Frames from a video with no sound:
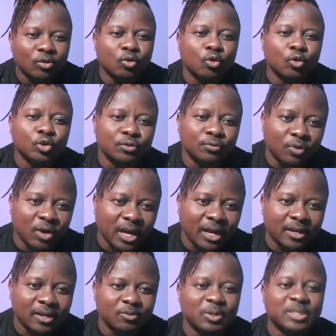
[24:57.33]
Cote d'Ivoire.
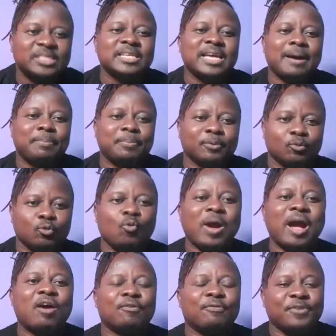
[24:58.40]
what's happen? Who
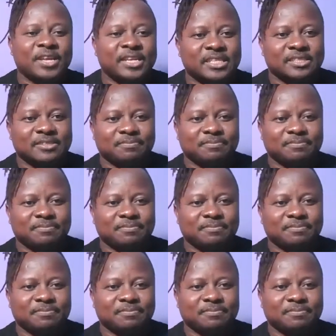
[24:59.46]
I offend?